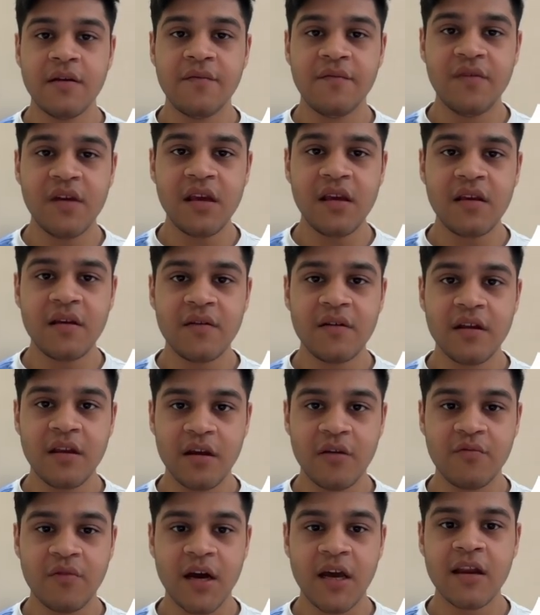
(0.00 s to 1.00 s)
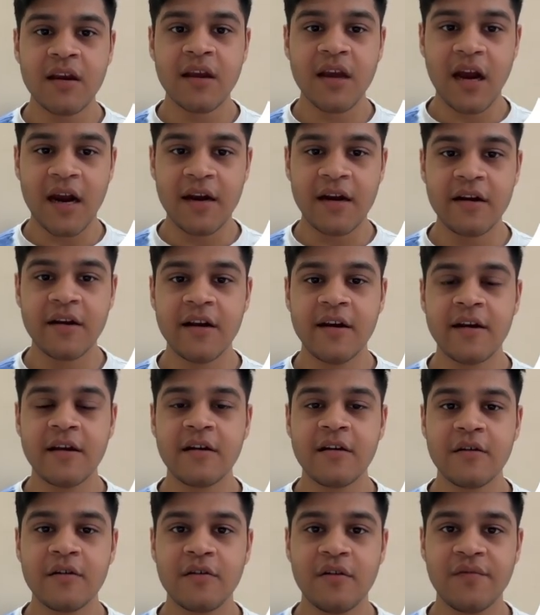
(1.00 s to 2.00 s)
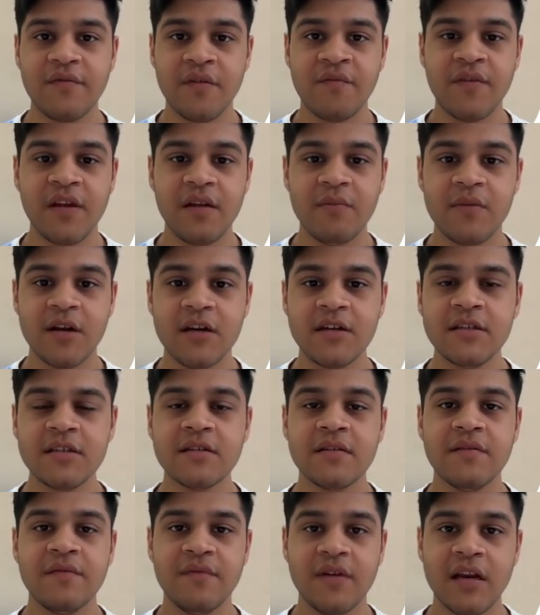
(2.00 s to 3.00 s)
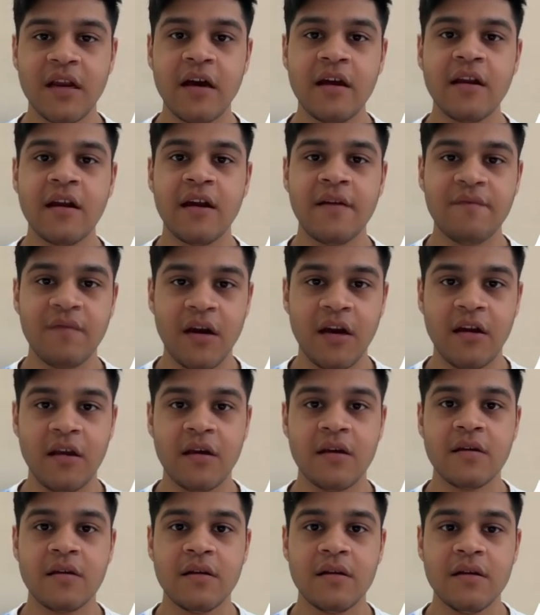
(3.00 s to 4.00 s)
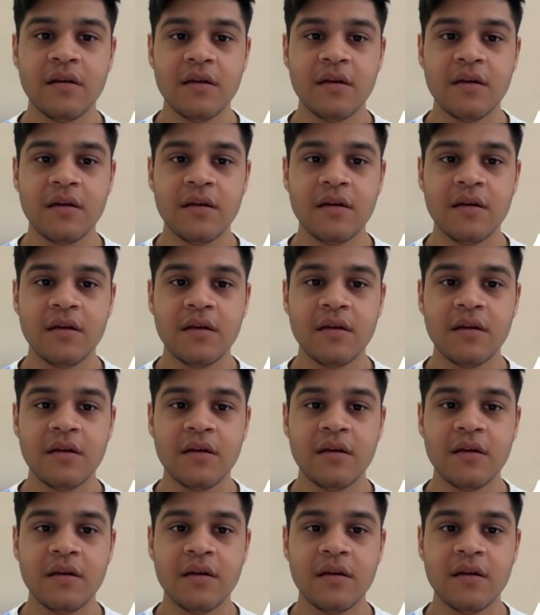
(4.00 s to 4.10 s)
we require candle data of 15 minutes, 1 hour, and 1 day,